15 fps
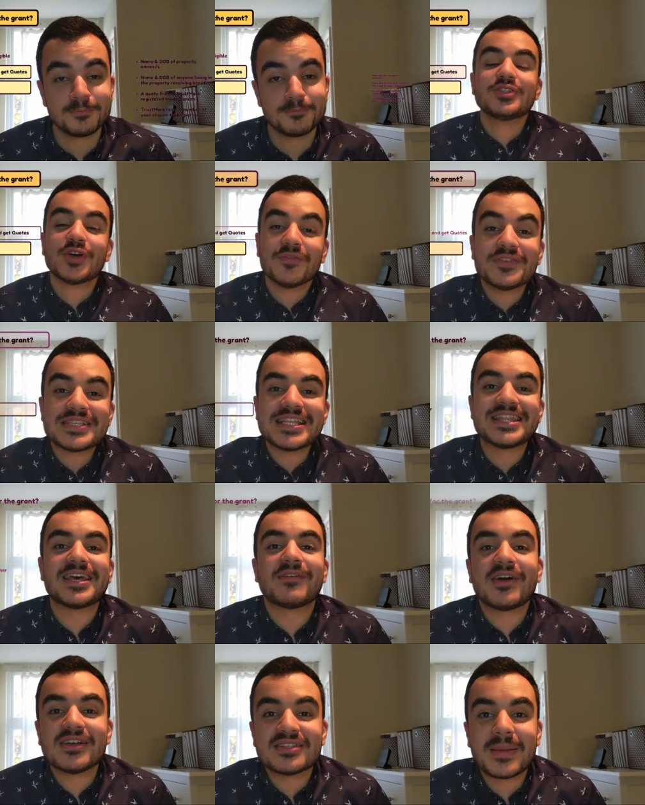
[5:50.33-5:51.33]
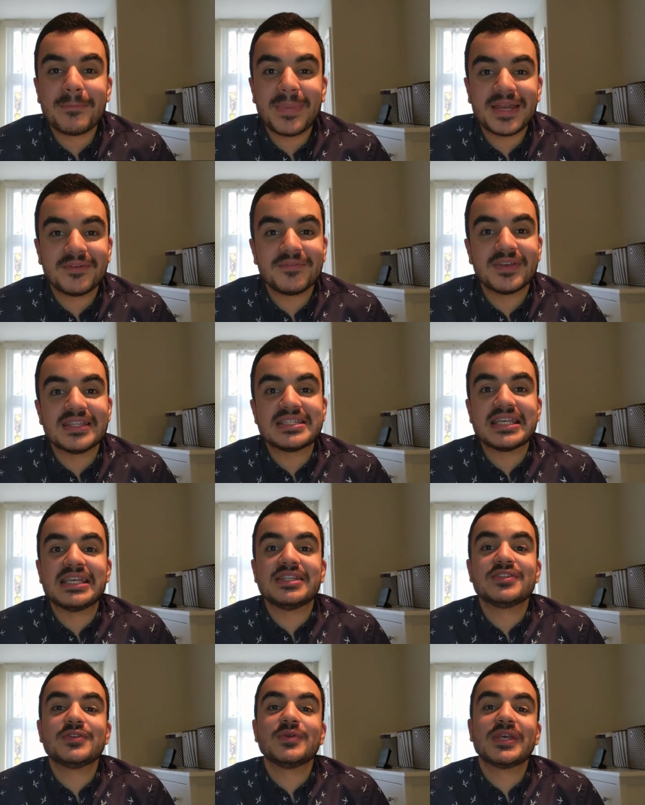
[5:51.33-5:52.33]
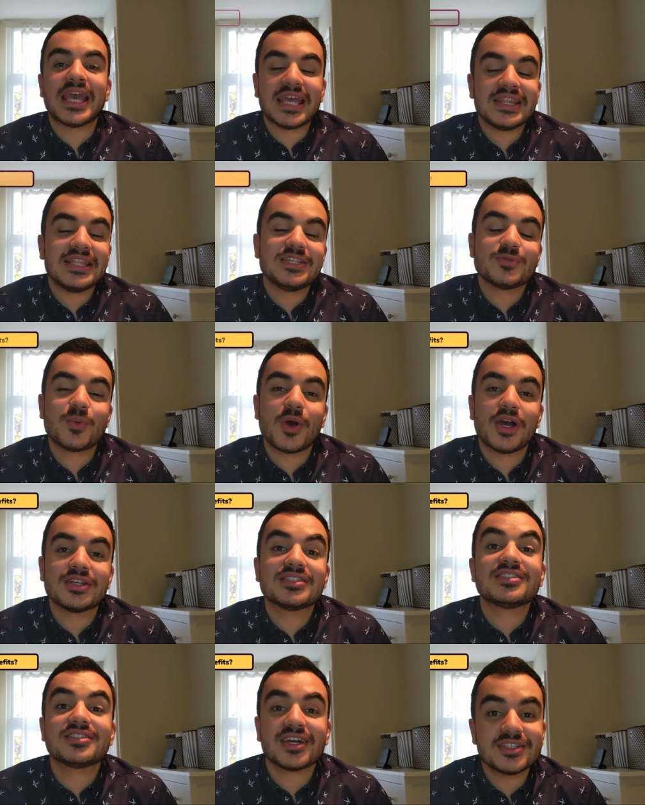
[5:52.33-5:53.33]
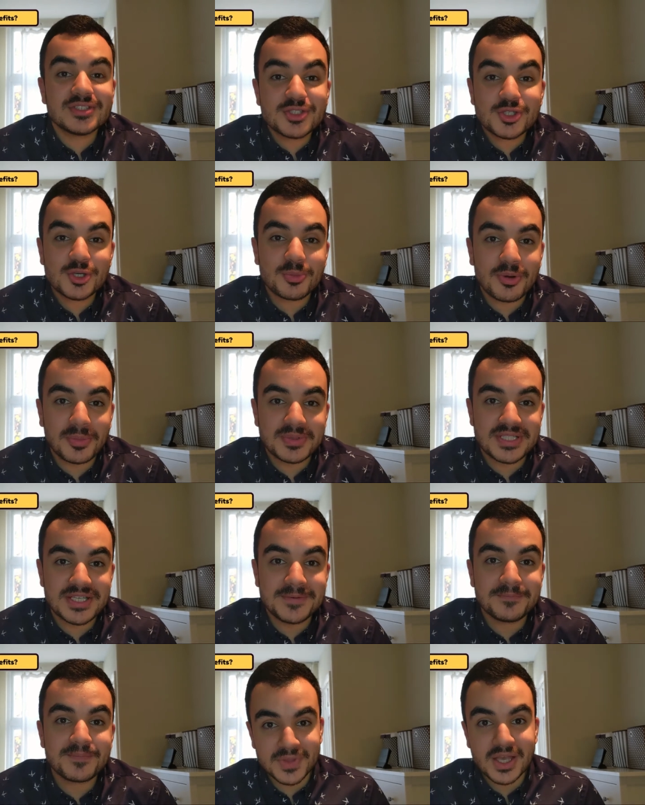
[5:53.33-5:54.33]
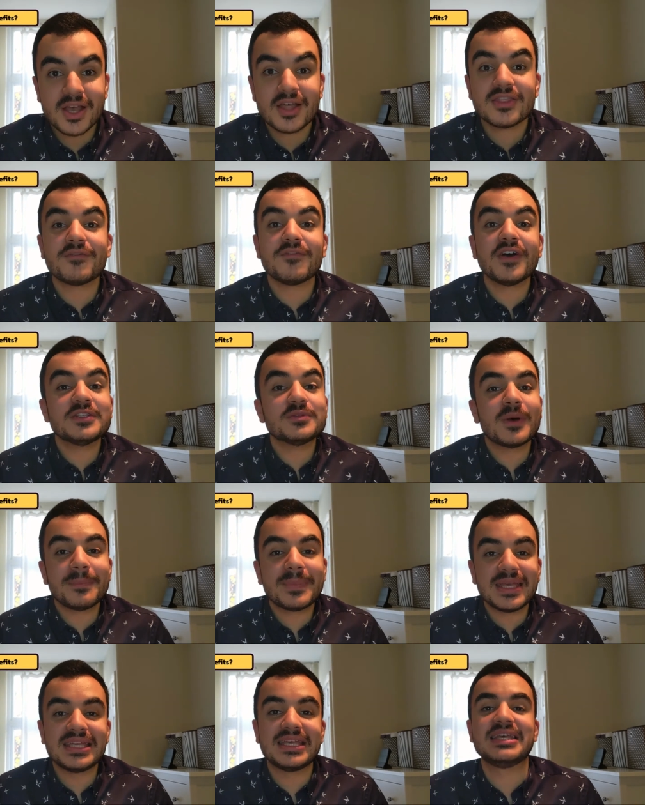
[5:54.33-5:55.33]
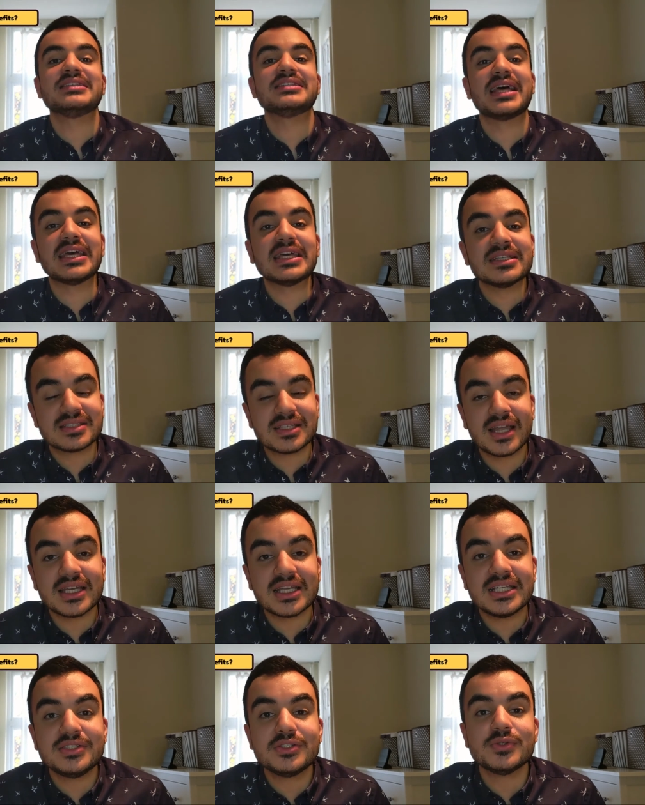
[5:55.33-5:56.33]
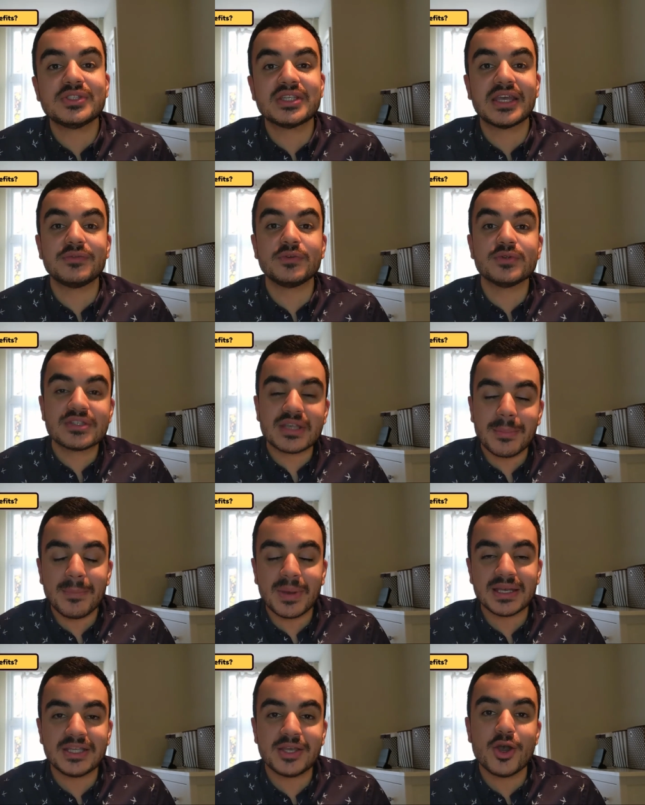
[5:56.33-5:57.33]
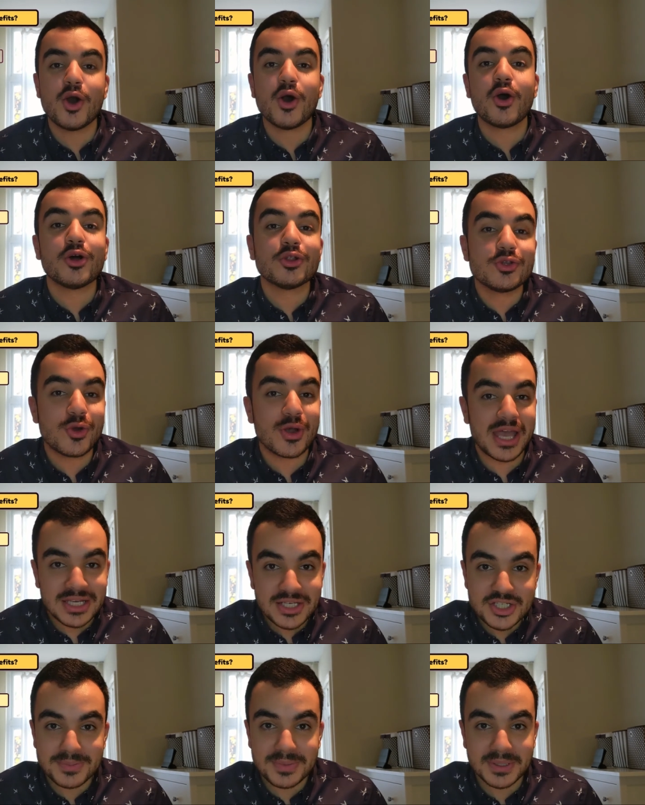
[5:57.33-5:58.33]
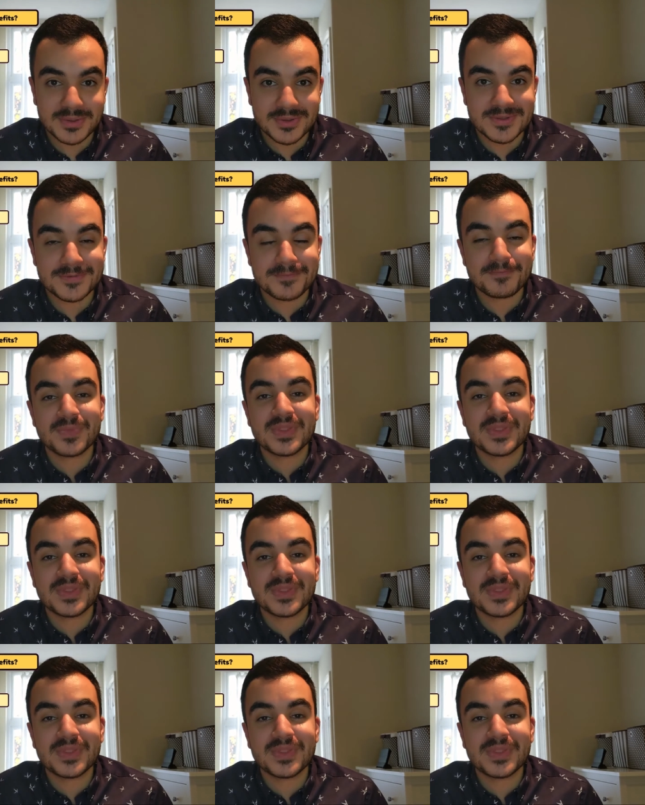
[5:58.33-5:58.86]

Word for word: So obviously there are some benefits into getting these works done to your property. The first one being is that is likely to save you some money on your energy bills.